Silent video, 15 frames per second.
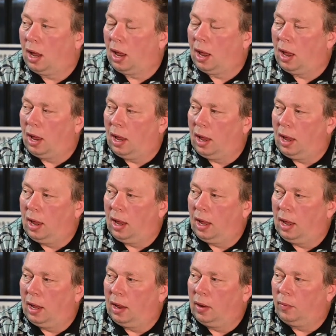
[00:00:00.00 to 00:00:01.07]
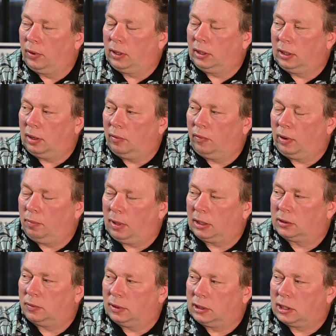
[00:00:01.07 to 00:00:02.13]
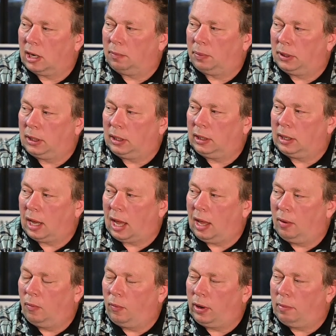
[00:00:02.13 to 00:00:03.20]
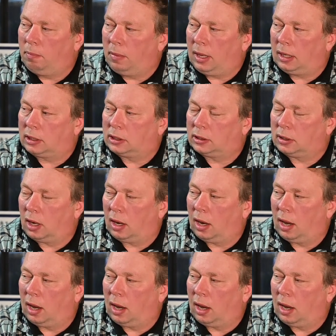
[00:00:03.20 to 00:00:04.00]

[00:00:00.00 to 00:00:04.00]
We mix with JPD and we mix